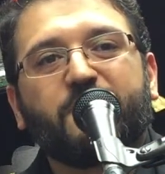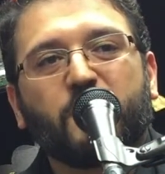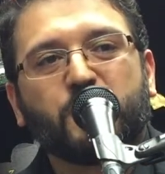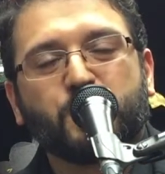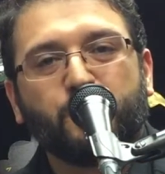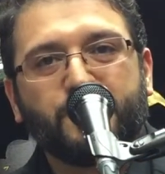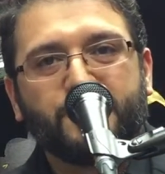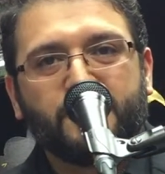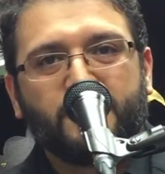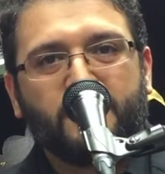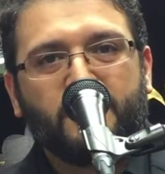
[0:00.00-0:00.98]
are
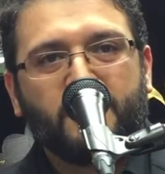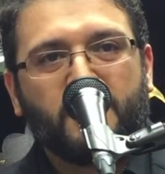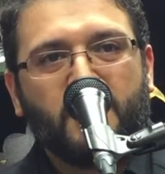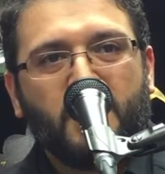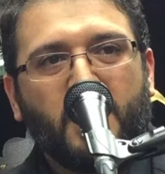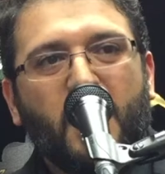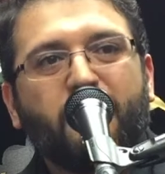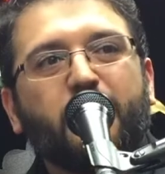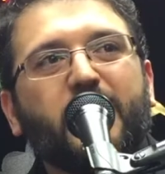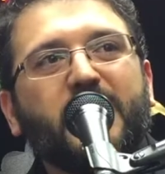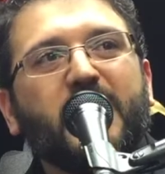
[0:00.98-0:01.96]
virtues.
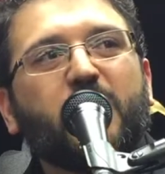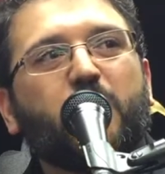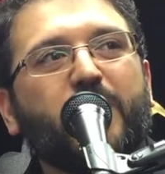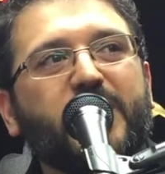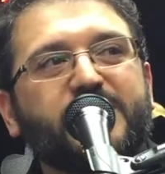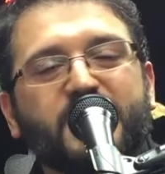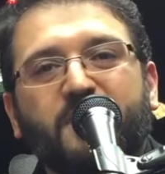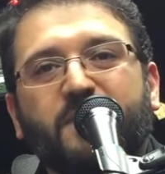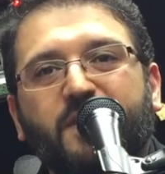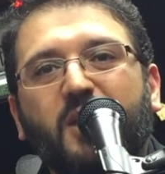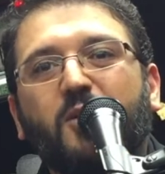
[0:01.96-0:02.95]
Everybody agrees
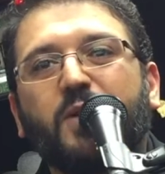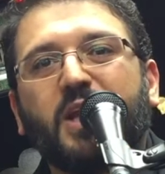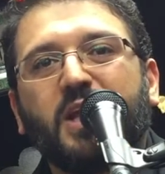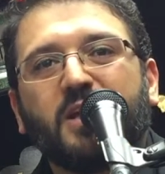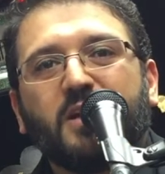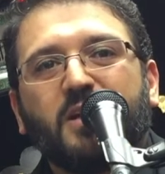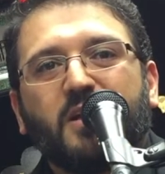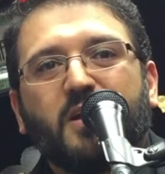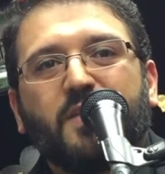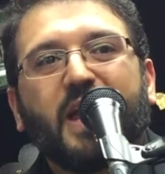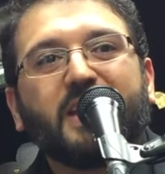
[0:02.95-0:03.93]
in
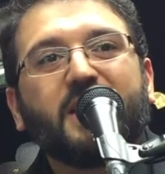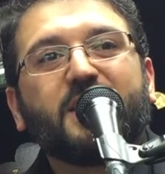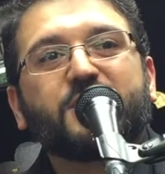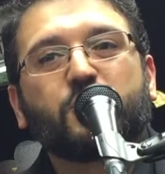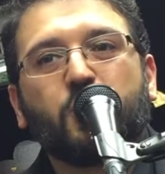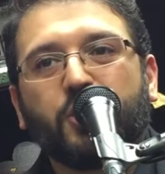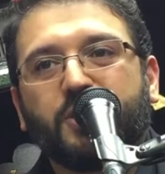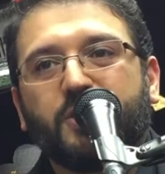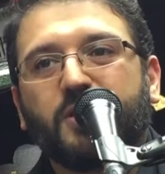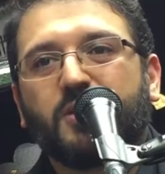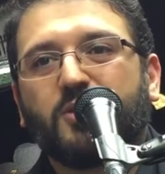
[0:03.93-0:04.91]
theory that it is
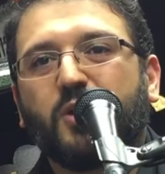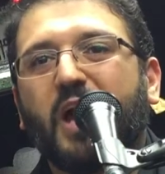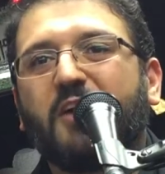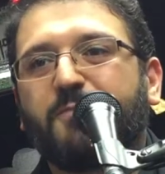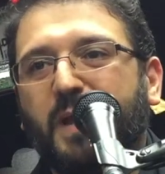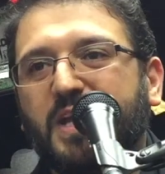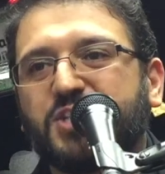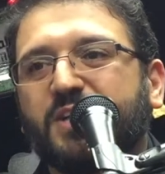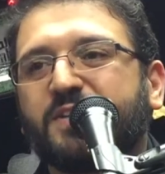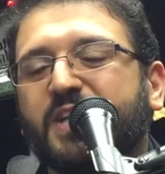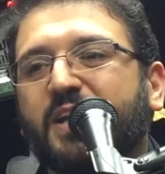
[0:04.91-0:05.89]
good to have
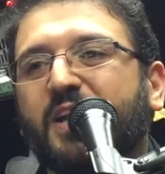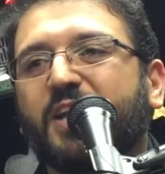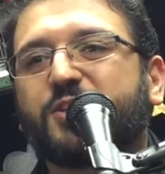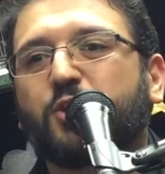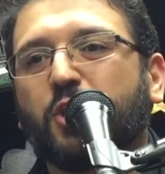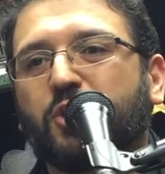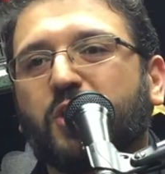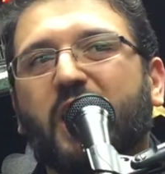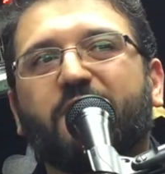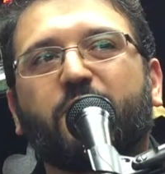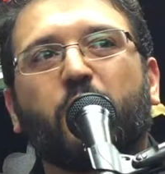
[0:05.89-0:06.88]
patience and it is good
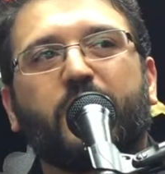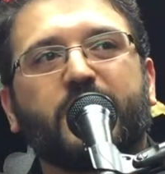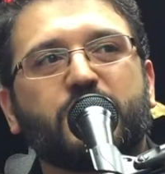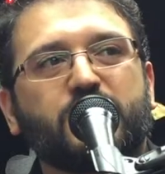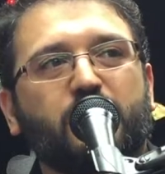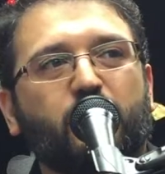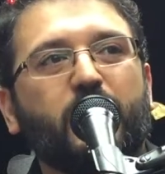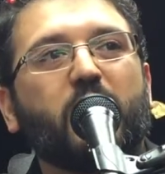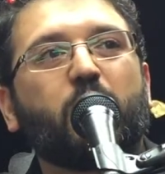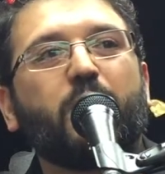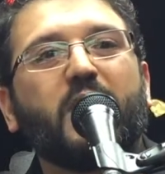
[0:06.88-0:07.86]
to have courage.
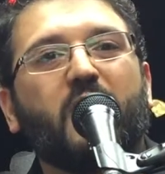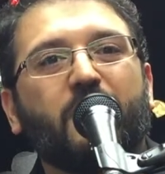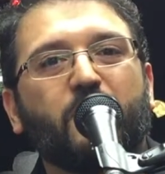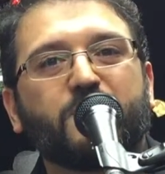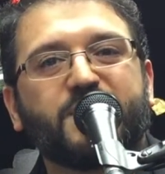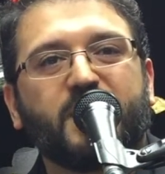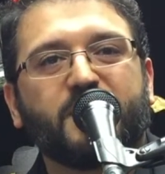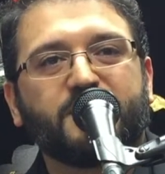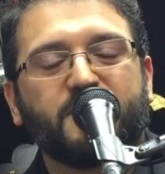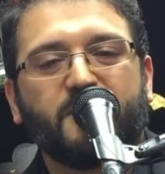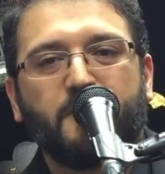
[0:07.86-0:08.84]
We agree on those
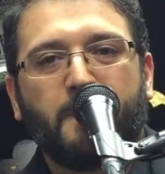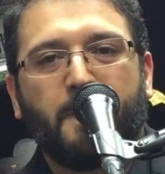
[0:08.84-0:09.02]
things.